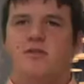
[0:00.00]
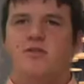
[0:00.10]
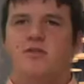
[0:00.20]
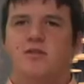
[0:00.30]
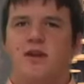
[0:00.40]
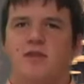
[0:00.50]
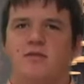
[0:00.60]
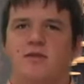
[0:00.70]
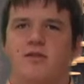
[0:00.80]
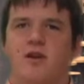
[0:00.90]
You should
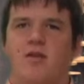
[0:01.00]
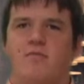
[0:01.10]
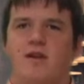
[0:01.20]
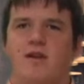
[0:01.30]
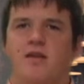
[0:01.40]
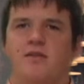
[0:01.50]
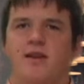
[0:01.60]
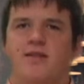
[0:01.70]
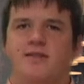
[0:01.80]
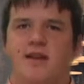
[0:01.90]
note that there are many other
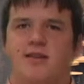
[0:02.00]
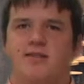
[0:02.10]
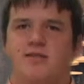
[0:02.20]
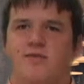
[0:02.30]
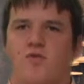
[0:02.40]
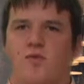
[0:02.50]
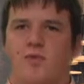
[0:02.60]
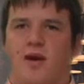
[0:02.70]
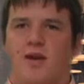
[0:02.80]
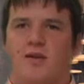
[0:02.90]
designations of
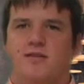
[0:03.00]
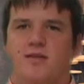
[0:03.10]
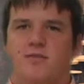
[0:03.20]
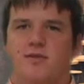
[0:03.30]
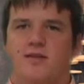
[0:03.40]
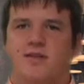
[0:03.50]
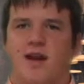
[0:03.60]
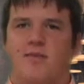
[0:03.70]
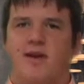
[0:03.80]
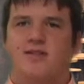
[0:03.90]
cord products similar to
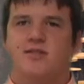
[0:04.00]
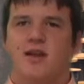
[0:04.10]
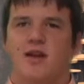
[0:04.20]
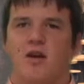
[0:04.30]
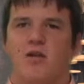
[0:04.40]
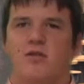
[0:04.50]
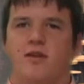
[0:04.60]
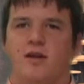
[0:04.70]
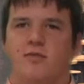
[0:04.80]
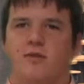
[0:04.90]
type
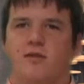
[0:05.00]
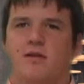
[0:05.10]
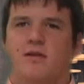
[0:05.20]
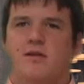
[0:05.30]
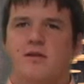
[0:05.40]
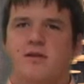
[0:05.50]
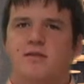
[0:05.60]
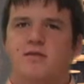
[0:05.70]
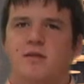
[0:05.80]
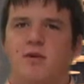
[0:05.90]
SJOOW.
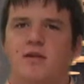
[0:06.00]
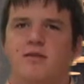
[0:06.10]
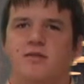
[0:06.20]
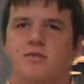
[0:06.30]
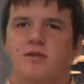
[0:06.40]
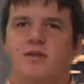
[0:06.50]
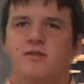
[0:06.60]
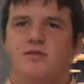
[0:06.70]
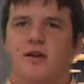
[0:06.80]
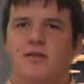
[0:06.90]
Some other similar
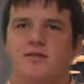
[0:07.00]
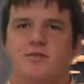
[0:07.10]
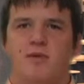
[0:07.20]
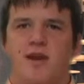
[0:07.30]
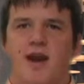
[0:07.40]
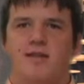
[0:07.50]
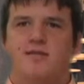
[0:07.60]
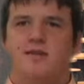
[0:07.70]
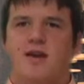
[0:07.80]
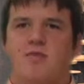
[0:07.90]
constructions, but not
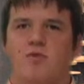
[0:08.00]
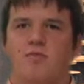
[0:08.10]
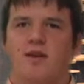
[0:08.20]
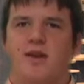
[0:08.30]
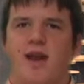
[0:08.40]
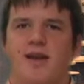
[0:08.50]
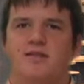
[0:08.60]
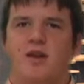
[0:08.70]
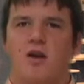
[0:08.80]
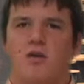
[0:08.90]
the same, would be
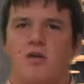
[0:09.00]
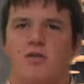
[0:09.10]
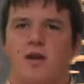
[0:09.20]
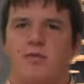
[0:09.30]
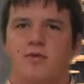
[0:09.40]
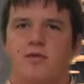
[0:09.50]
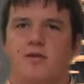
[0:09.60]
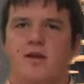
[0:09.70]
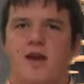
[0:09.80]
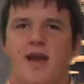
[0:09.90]
SOOW,
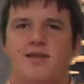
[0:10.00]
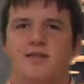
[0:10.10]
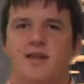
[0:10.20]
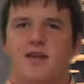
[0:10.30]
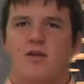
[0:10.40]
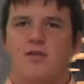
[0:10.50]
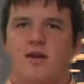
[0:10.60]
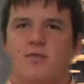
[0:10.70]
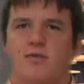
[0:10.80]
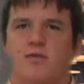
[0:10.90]

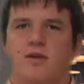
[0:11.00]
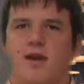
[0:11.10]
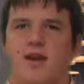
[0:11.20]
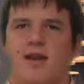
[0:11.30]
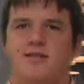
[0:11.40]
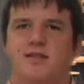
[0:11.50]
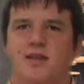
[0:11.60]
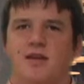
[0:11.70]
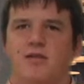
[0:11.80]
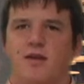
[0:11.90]
SEOW, and
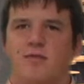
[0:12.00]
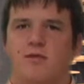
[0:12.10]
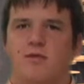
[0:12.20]
STOW.